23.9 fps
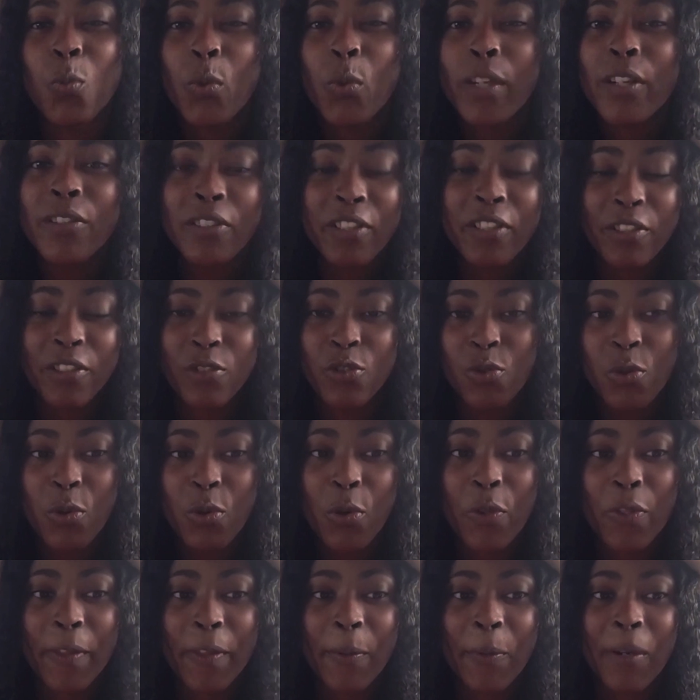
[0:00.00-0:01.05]
weird
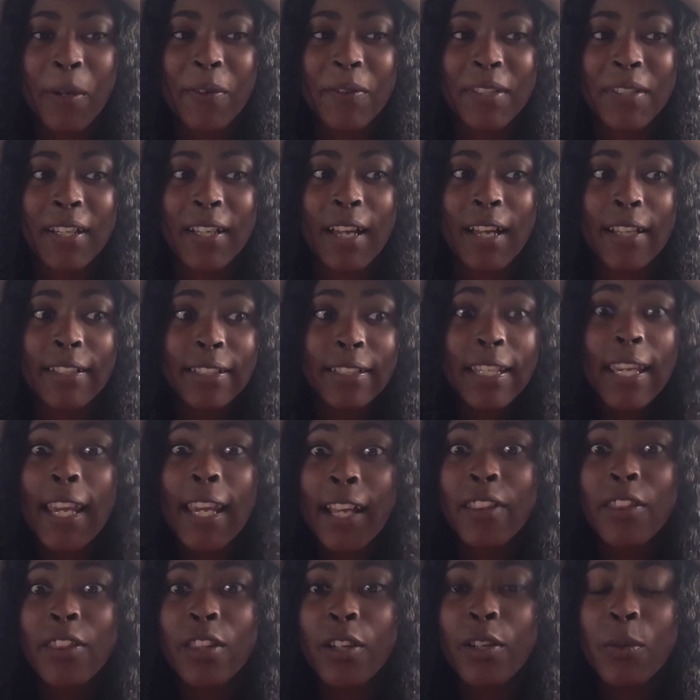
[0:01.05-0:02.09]
control thing where I was like, I
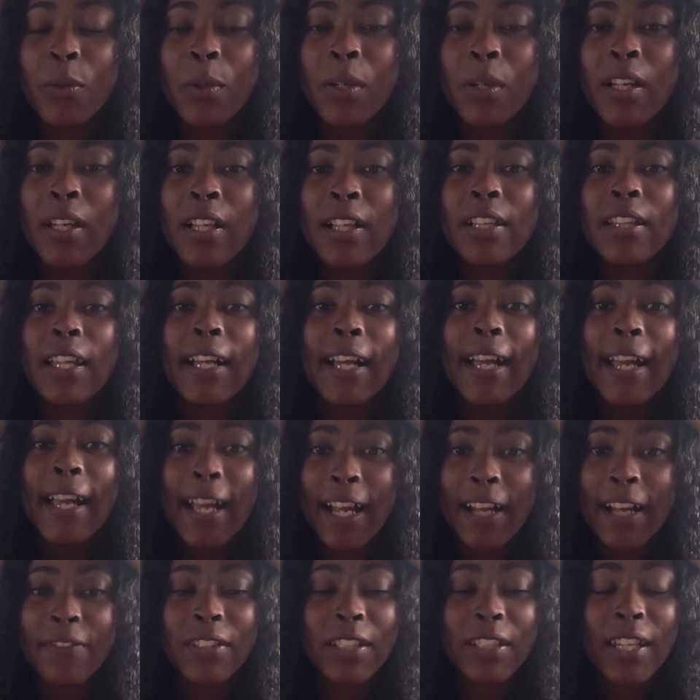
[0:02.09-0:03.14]
can't though. Like
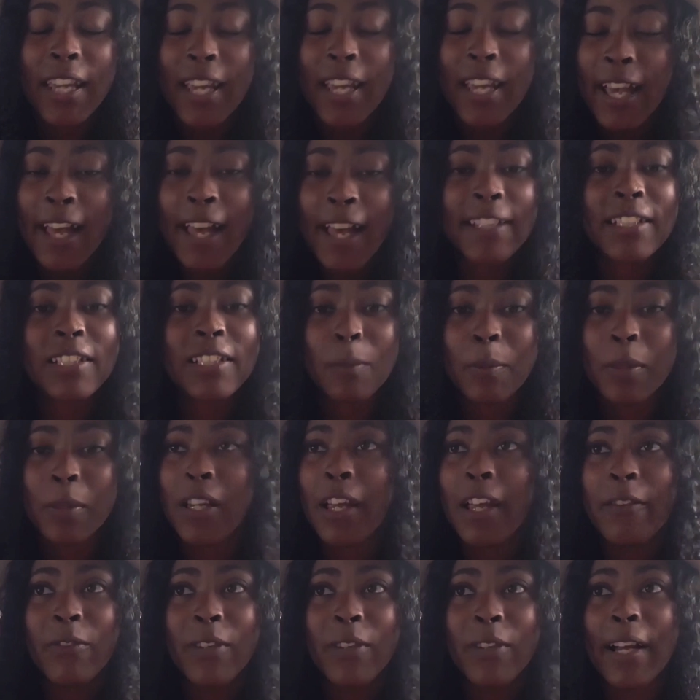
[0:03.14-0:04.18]
it has to
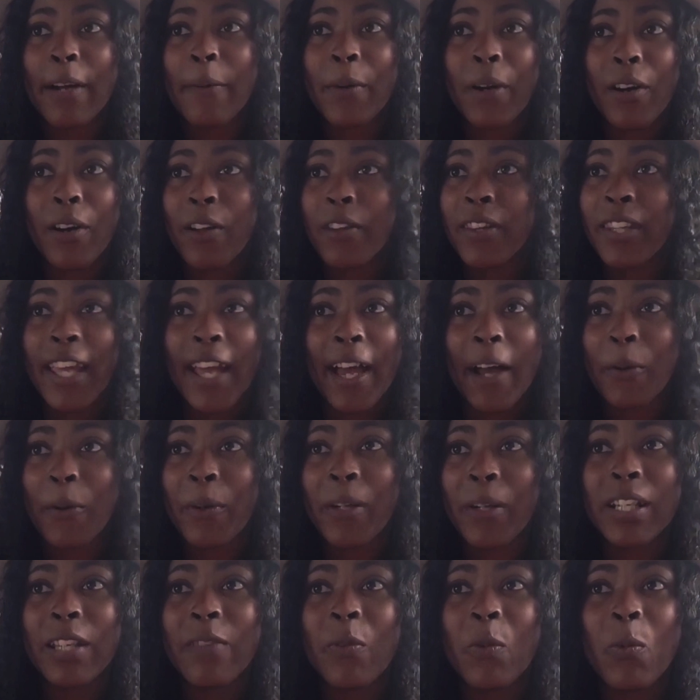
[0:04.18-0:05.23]
be every hour on the
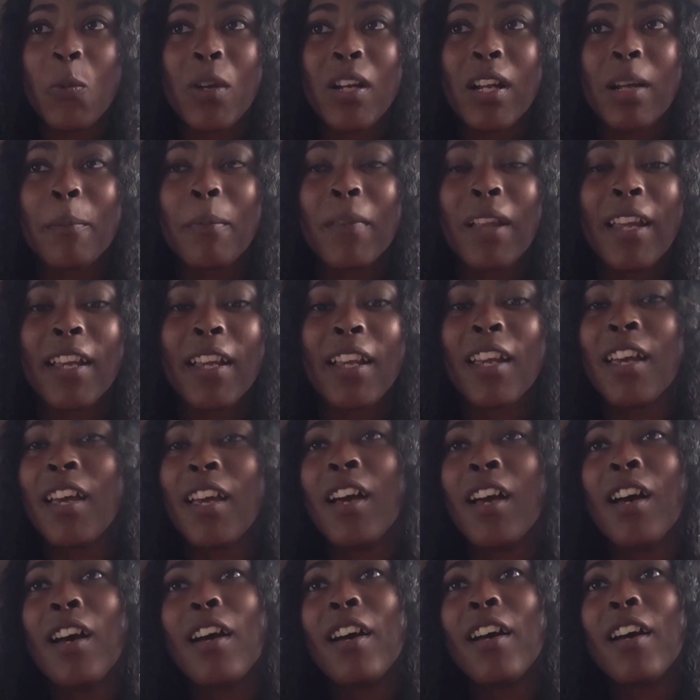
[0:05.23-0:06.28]
hour, even when I'm like,
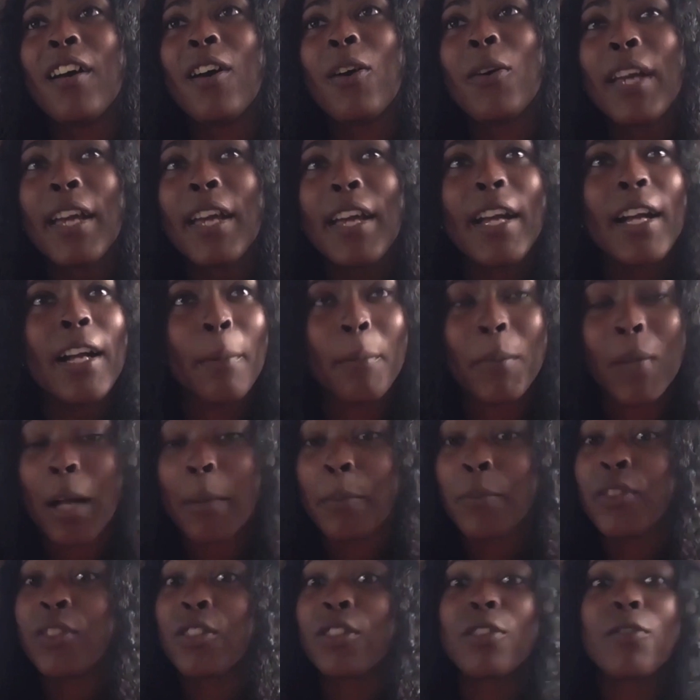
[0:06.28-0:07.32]
okay,
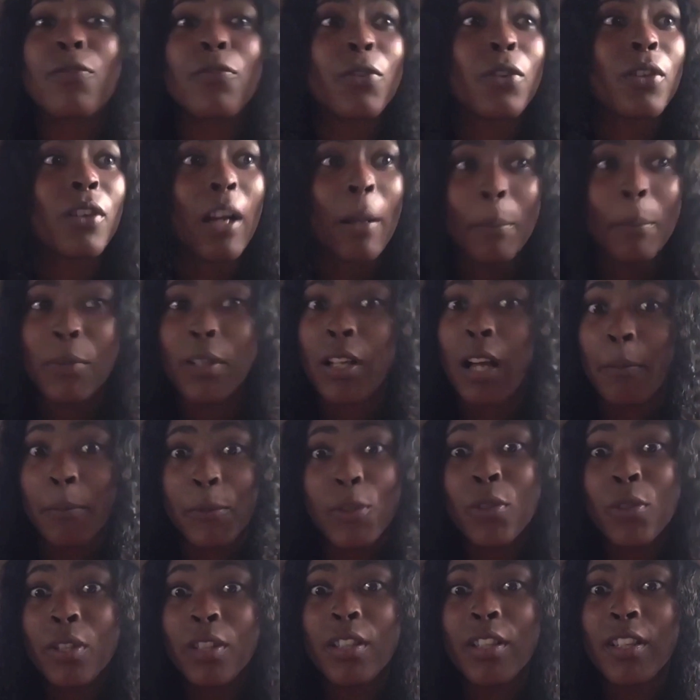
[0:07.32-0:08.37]
I'm good I'm
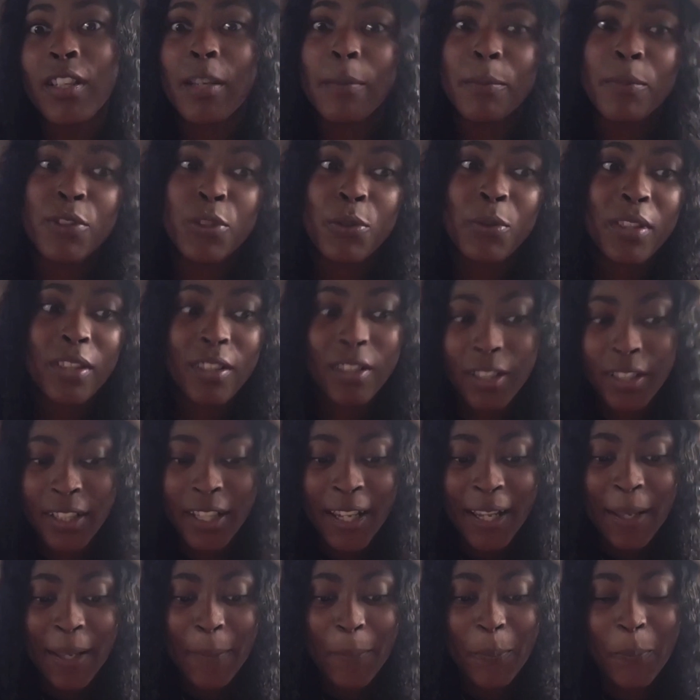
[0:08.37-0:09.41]
doing good.
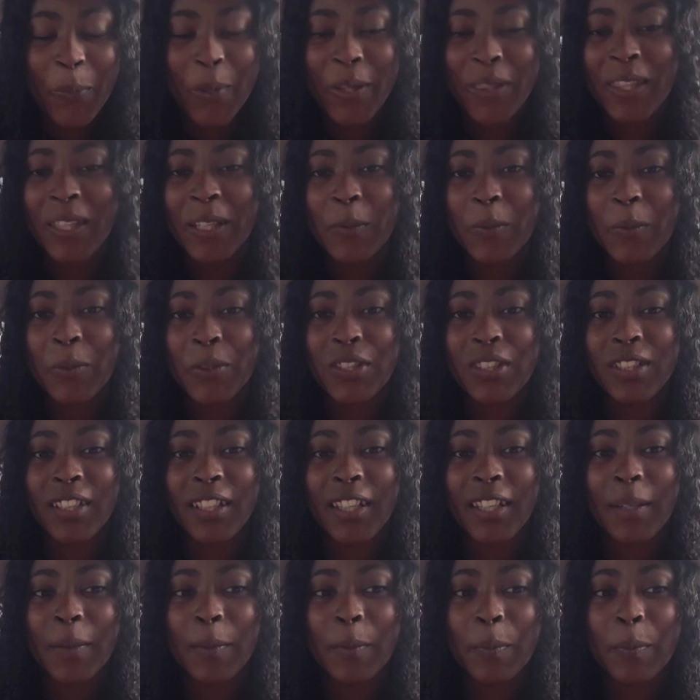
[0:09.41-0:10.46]
But then it was just
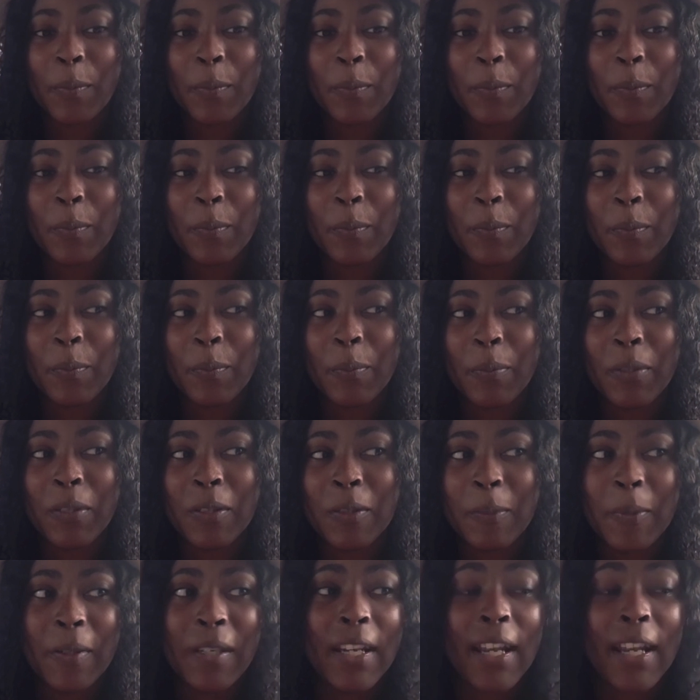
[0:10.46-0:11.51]
like, but it's
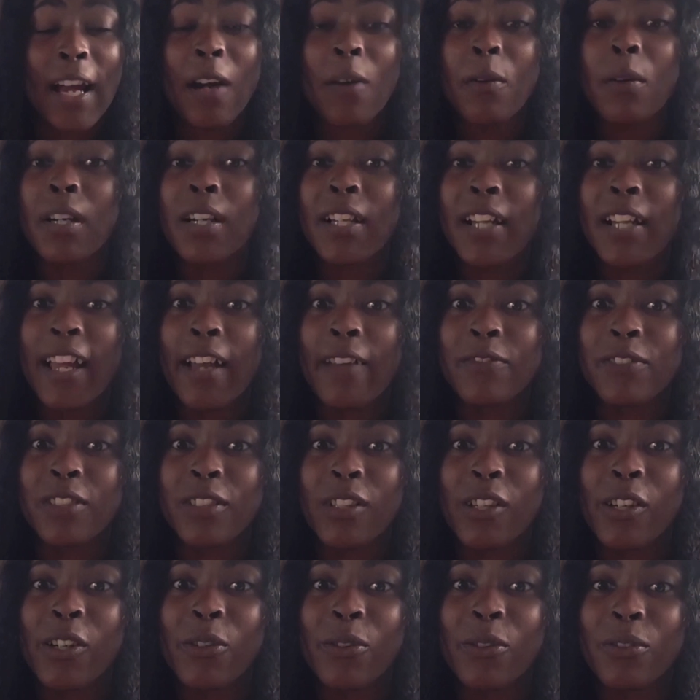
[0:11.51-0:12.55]
been an hour and I have to
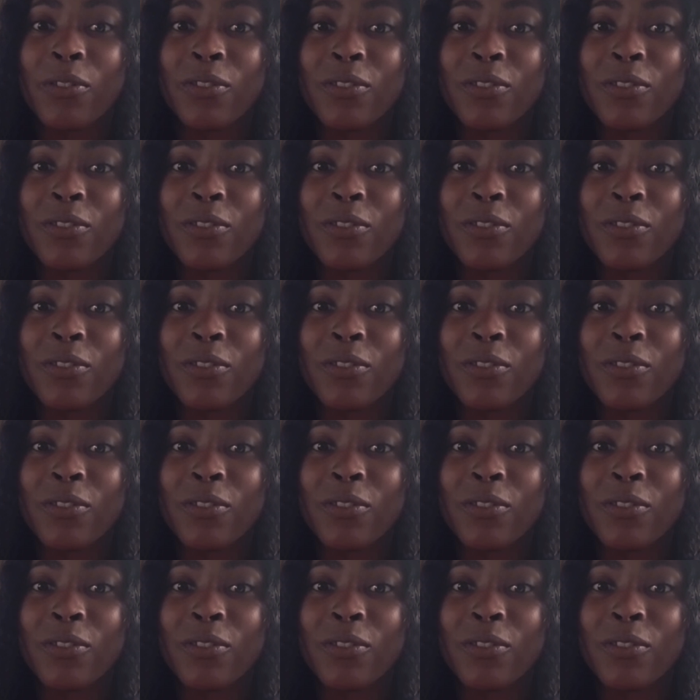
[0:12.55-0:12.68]
go.